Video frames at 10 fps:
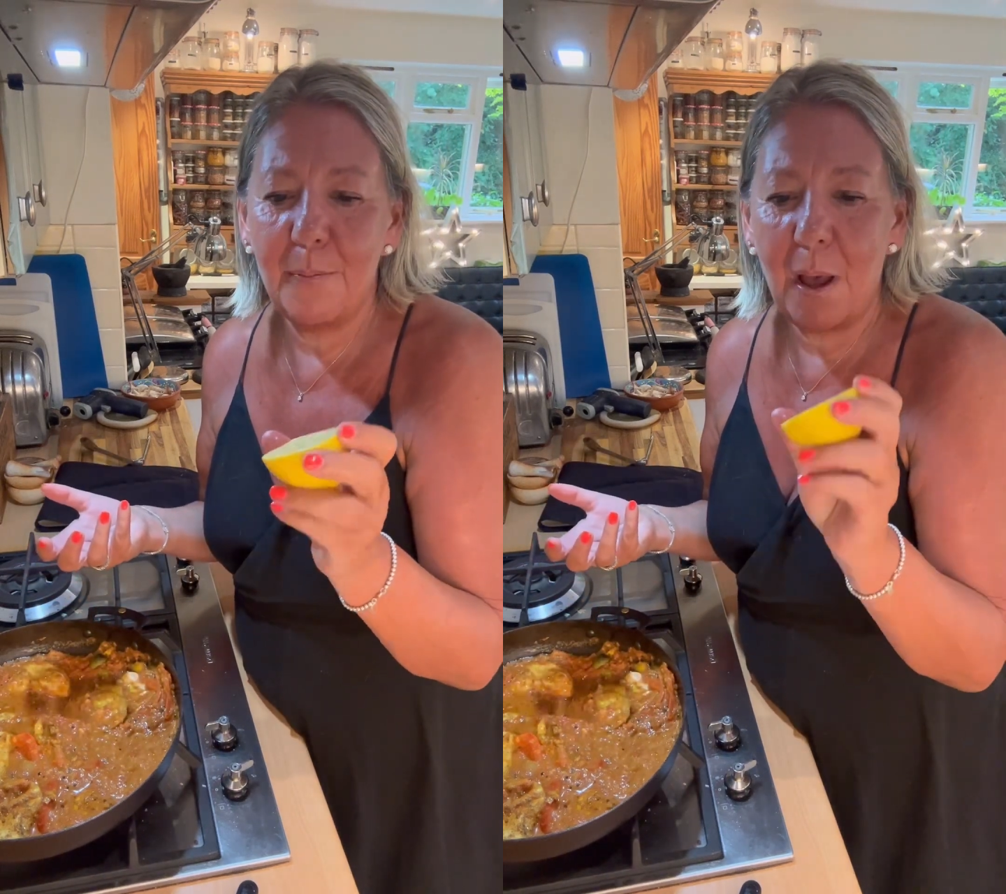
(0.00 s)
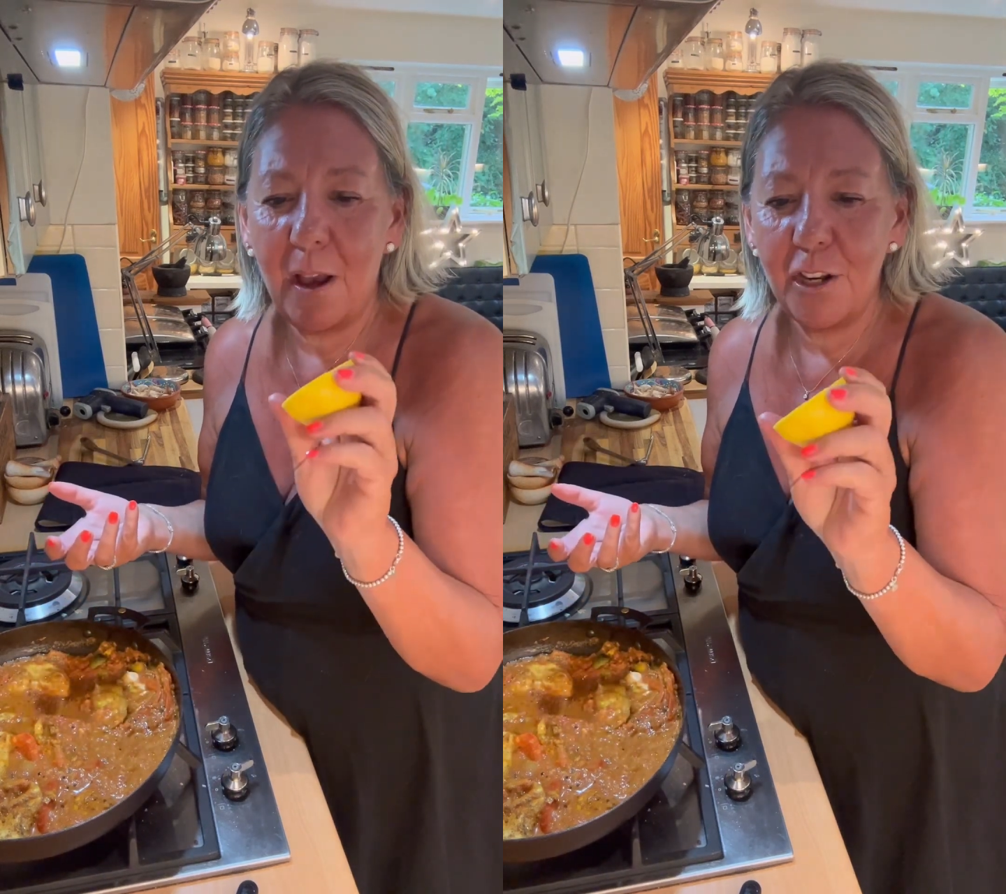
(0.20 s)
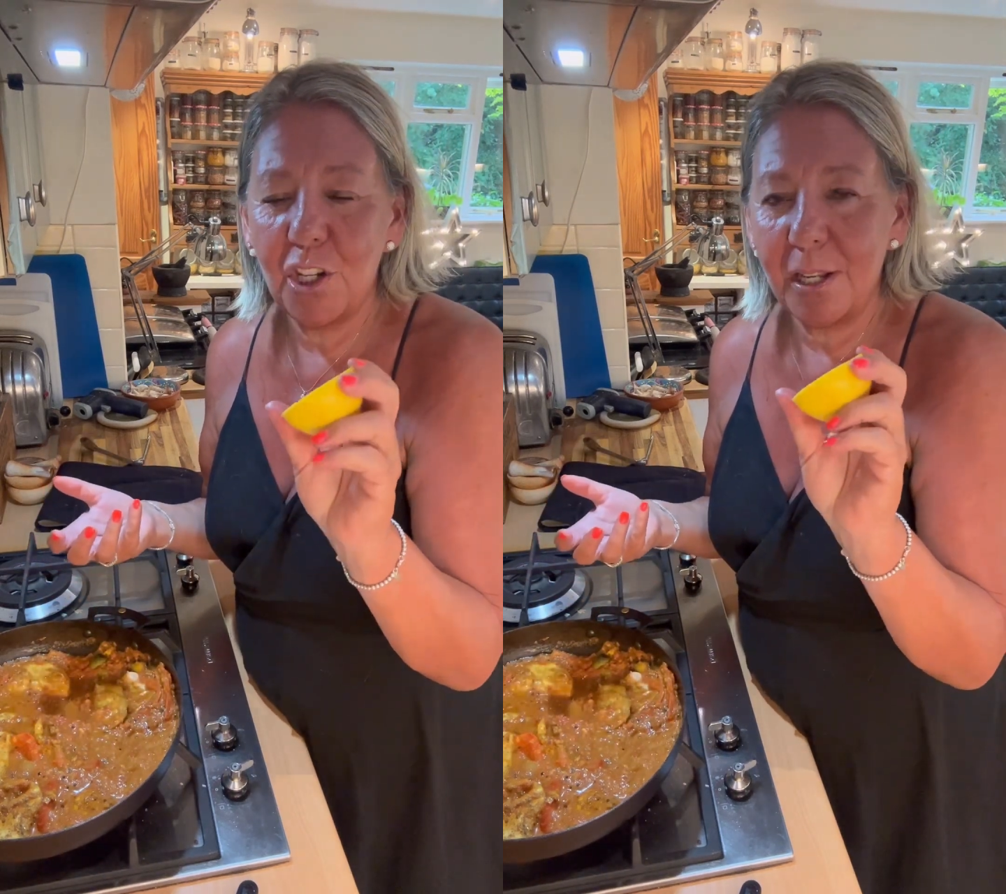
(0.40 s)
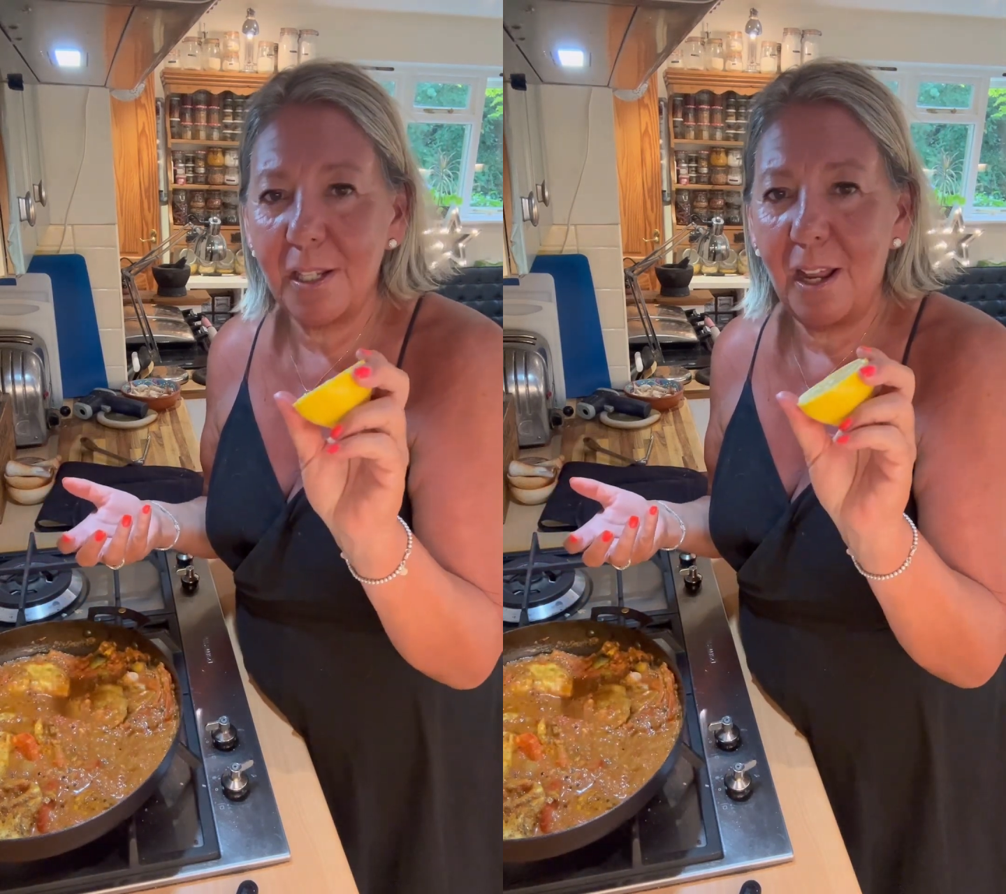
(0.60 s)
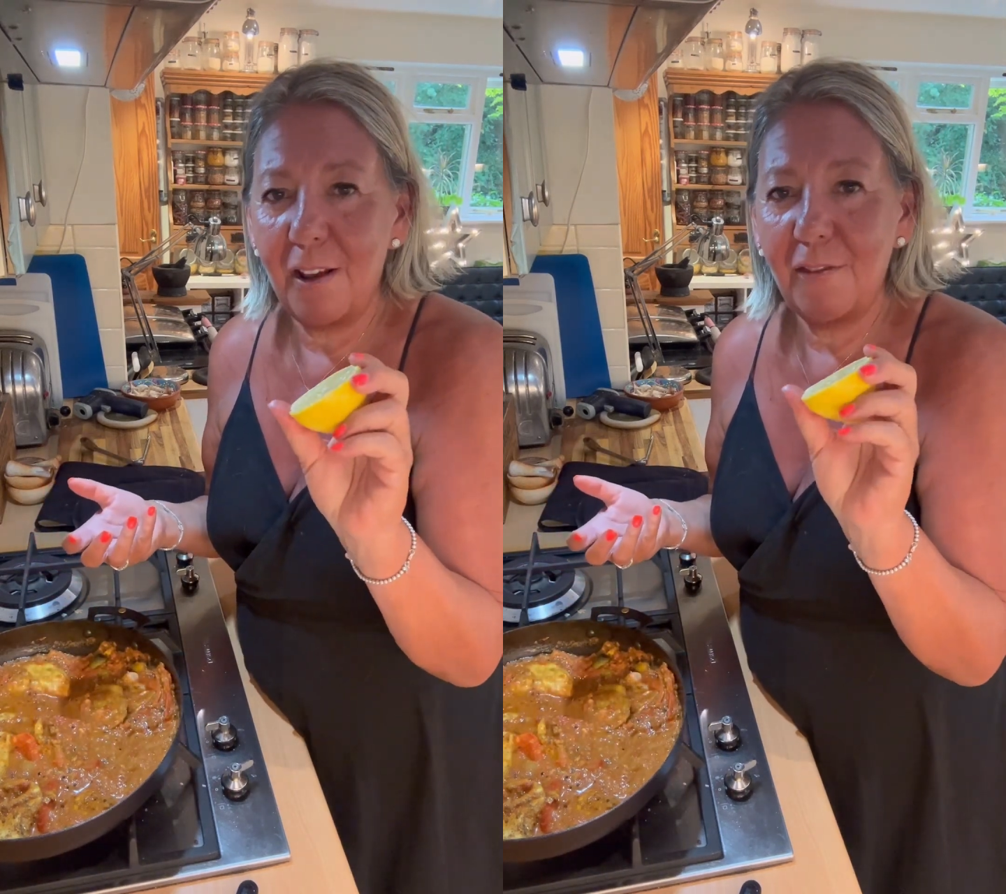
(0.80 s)
but I just
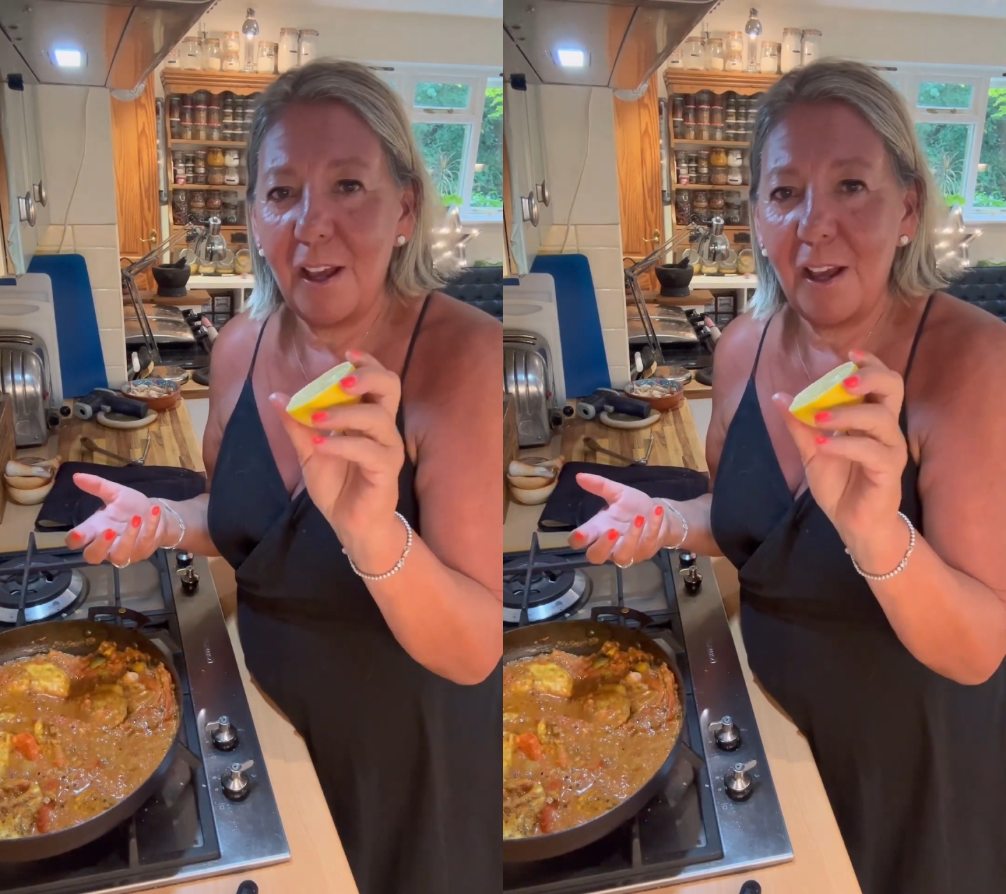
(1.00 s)
love